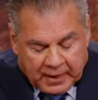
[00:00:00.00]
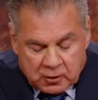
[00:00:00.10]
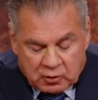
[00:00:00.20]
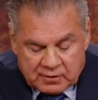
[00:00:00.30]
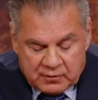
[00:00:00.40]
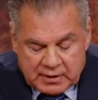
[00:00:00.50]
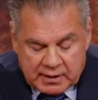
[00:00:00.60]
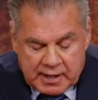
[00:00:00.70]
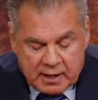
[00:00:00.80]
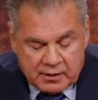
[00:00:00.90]
you're living
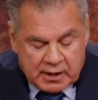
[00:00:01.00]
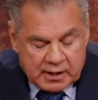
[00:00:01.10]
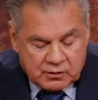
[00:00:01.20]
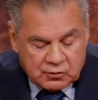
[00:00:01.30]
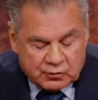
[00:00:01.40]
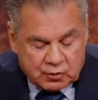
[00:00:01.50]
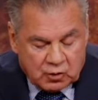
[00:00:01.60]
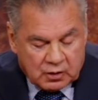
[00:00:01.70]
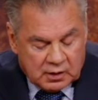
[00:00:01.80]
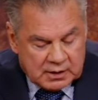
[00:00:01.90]
that out, and the angels
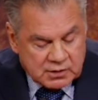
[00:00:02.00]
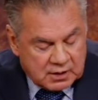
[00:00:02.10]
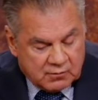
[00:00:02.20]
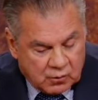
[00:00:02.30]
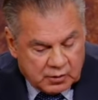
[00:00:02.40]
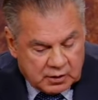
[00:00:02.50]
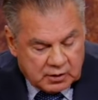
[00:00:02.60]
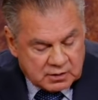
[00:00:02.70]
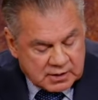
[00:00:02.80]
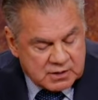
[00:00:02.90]
are listening for you
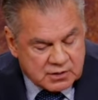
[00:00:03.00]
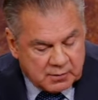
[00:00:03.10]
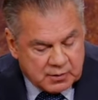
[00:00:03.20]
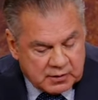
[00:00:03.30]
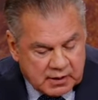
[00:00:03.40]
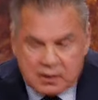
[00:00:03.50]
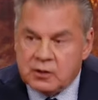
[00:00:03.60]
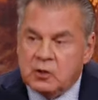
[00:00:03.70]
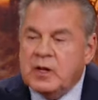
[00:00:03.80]
to say something they can do.